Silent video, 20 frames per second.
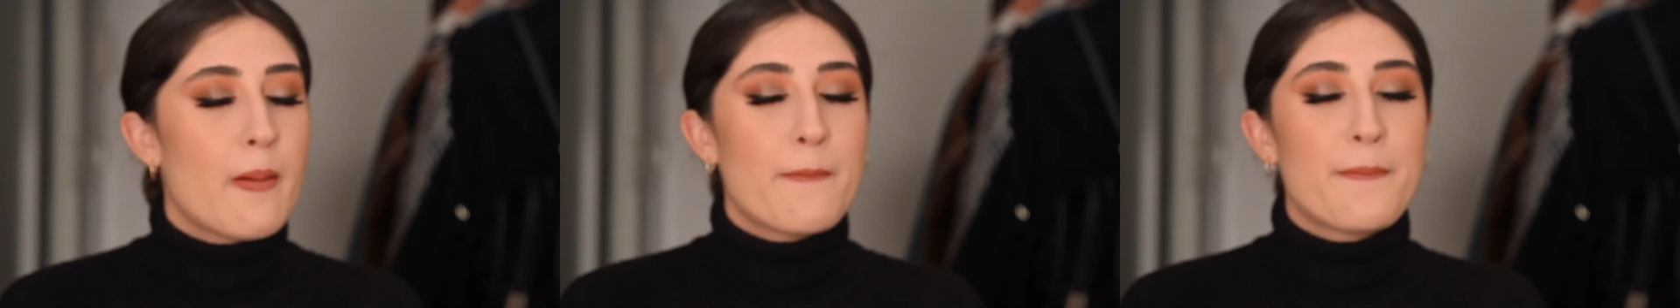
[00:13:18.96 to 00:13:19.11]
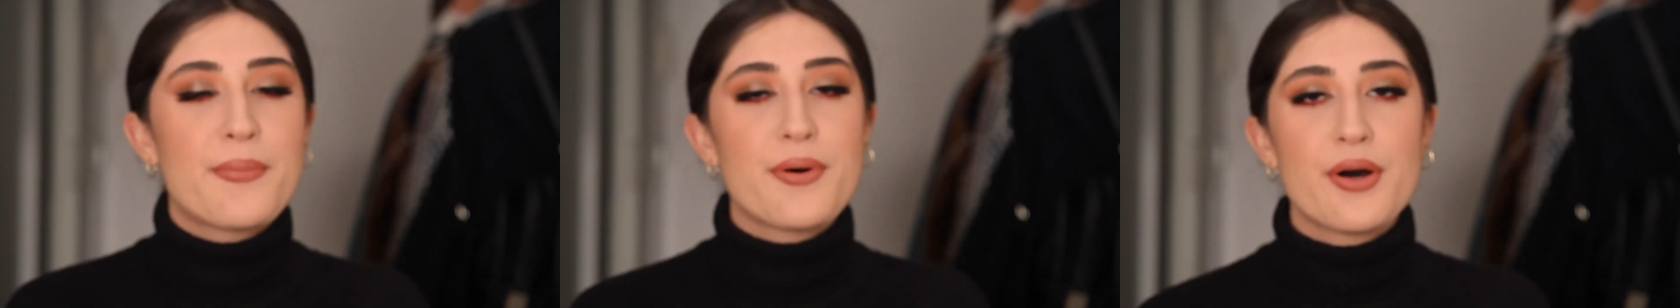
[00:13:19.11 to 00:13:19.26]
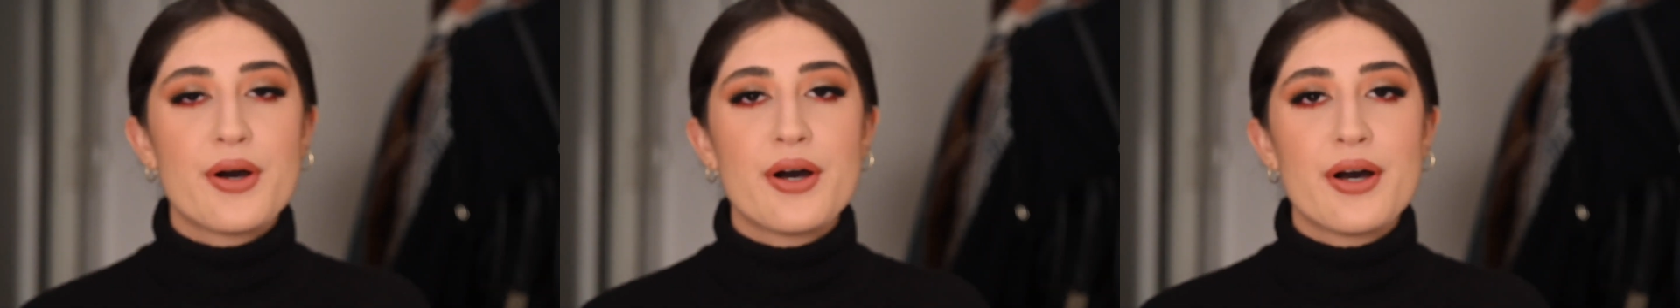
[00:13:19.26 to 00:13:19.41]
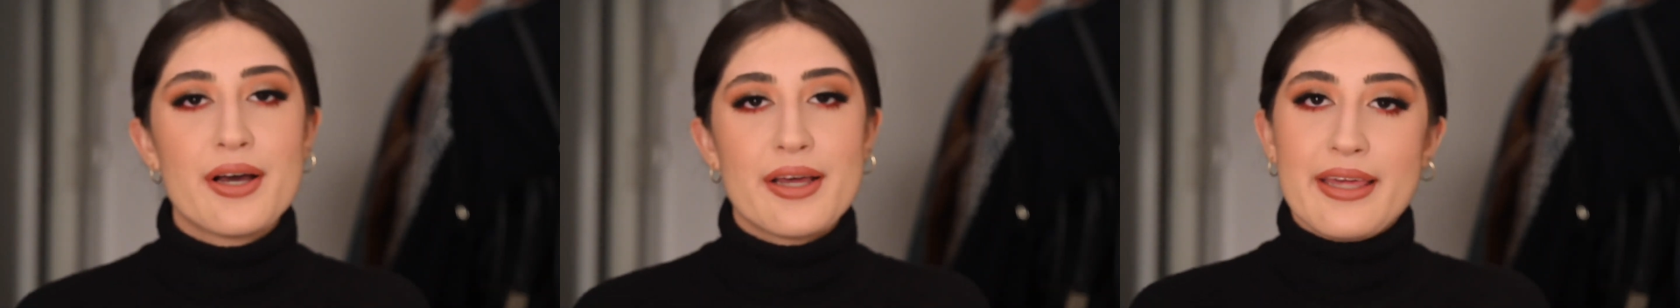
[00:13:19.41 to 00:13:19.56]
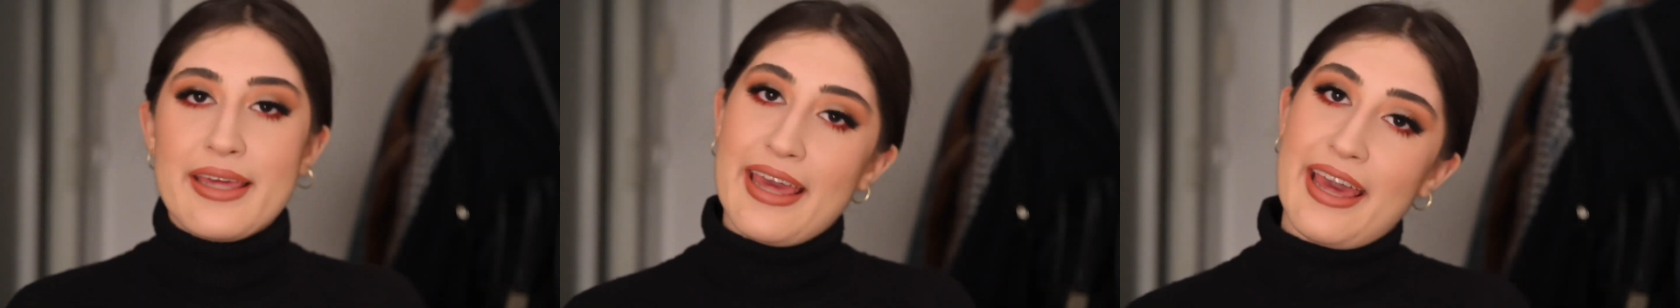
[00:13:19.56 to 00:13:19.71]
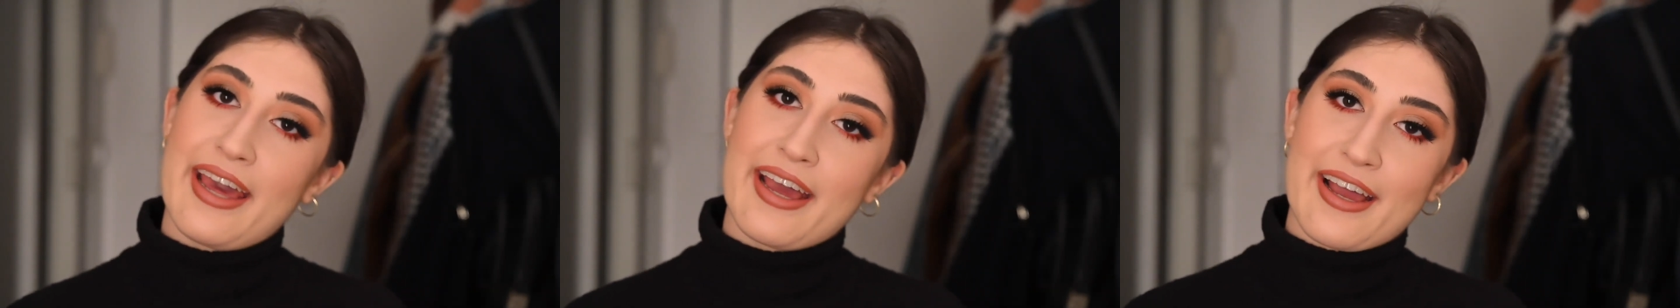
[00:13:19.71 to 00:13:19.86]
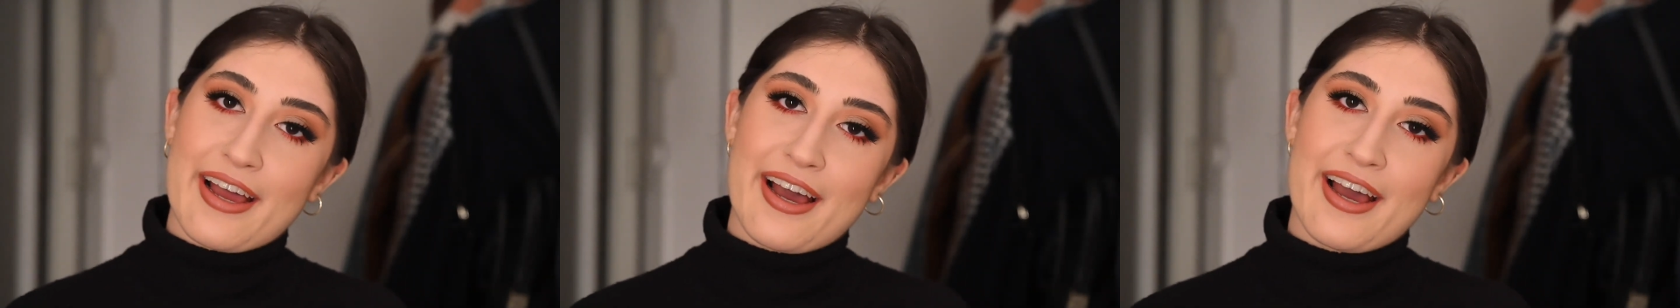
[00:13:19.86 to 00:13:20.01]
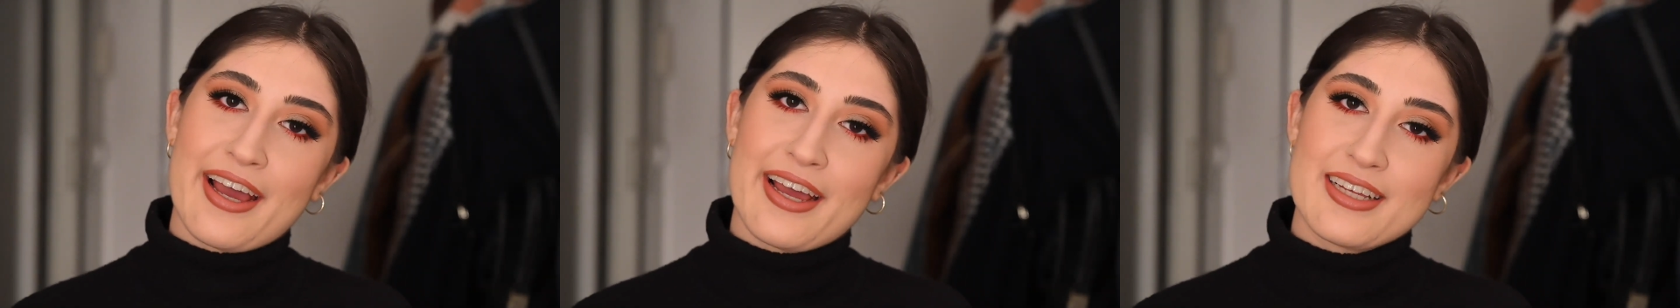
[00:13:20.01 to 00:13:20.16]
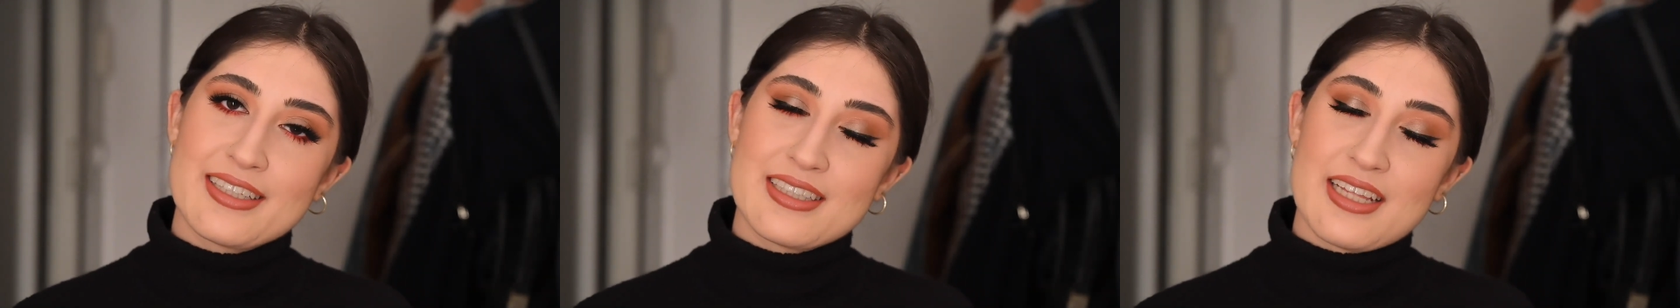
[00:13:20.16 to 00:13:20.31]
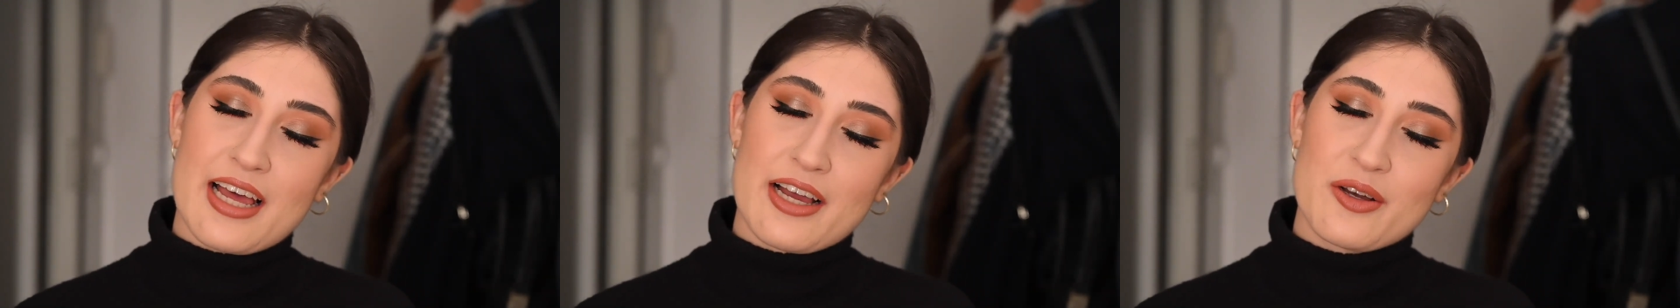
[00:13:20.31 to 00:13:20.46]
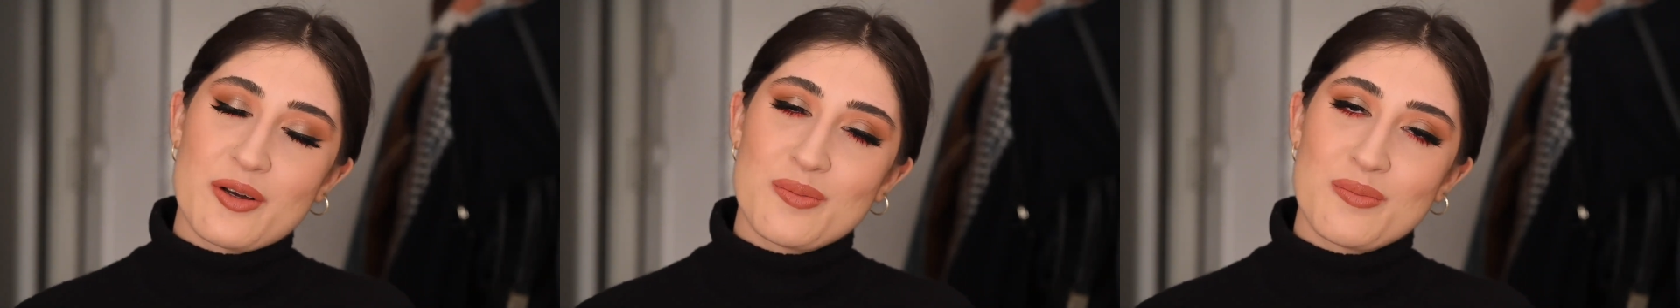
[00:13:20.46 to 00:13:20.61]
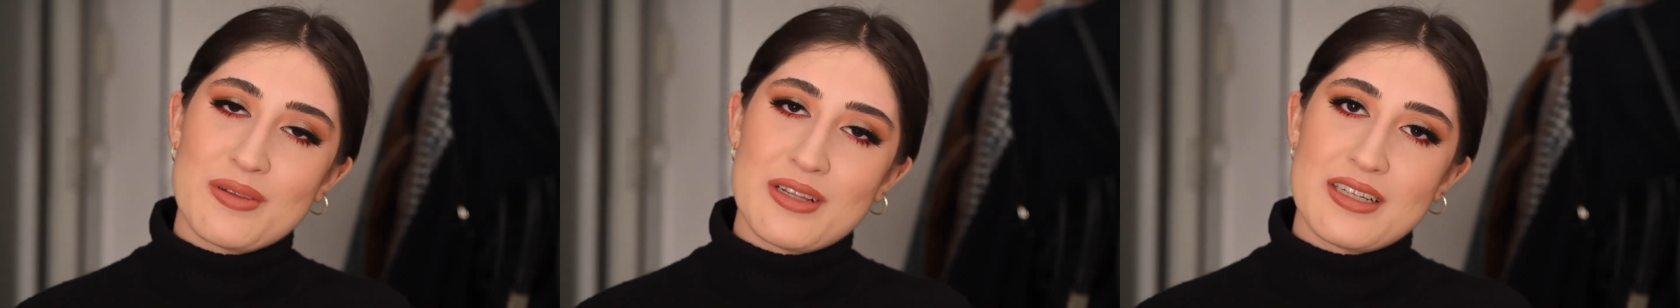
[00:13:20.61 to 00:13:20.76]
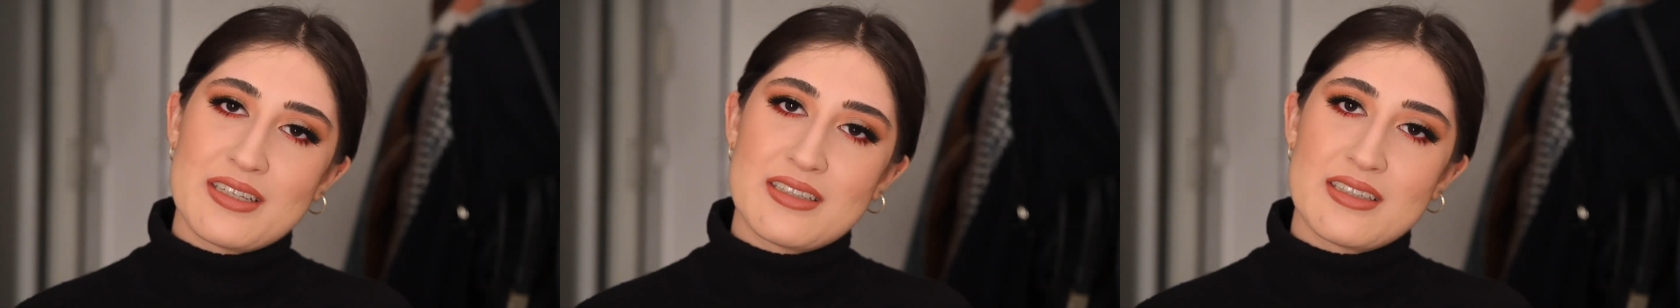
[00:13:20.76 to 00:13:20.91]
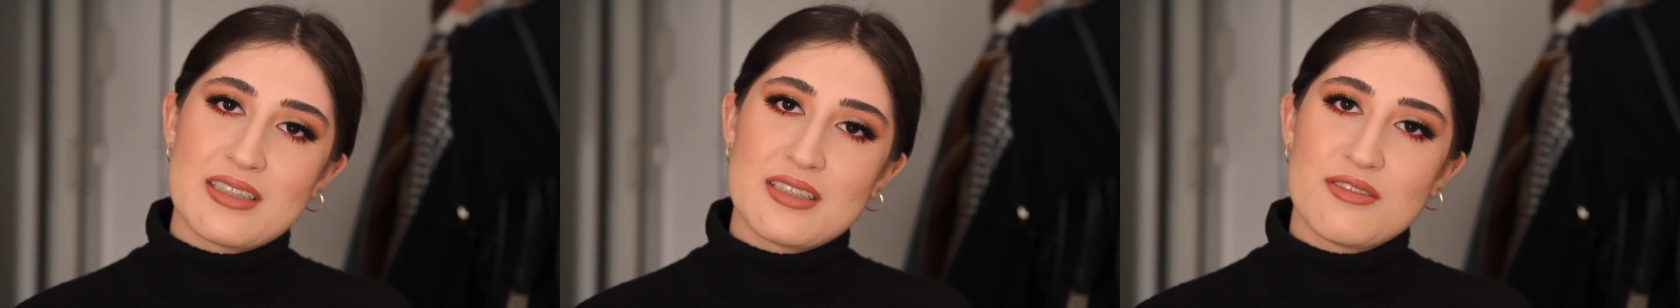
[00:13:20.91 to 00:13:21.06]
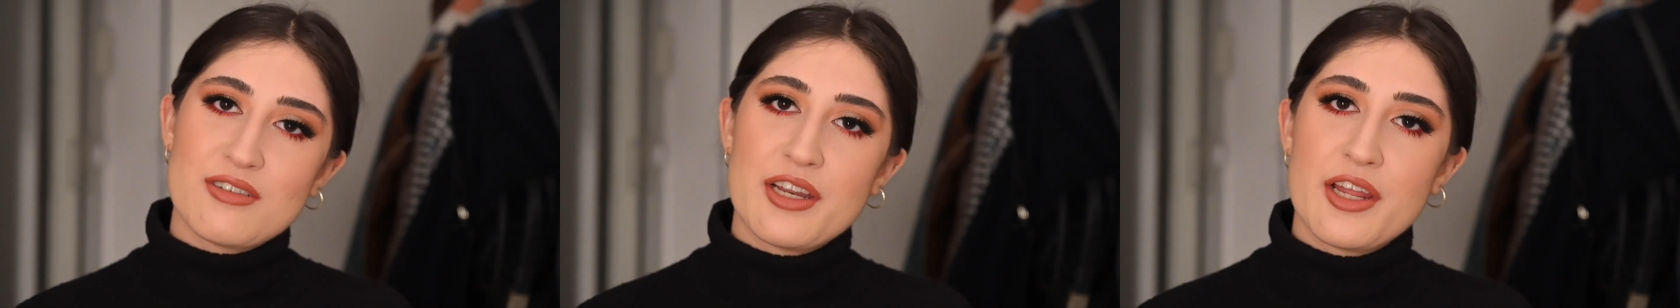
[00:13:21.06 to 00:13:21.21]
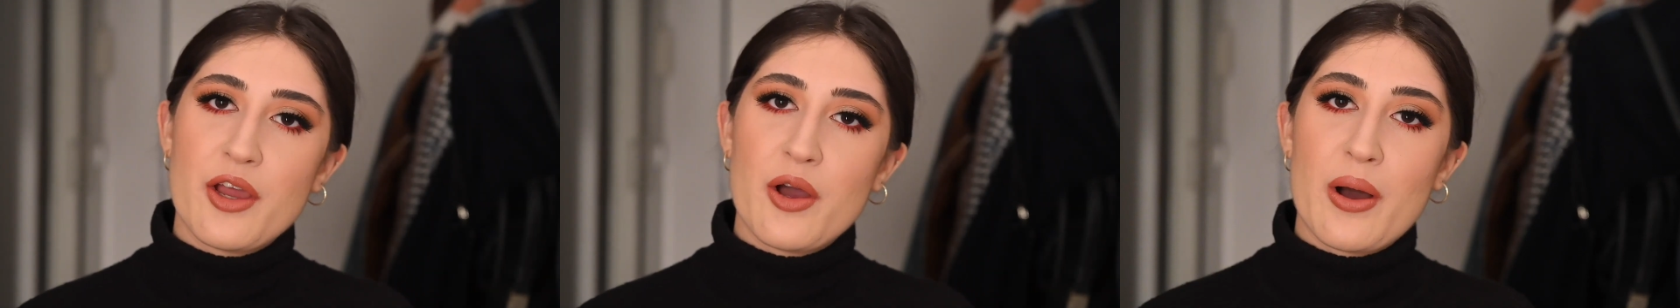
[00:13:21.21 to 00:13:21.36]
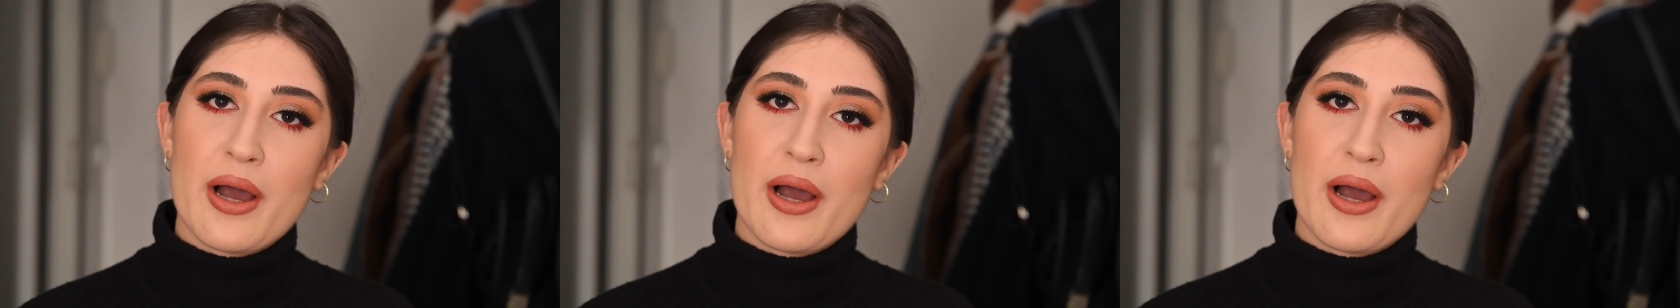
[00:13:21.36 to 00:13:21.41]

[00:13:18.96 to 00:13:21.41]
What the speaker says: But yeah guys, that completes this video.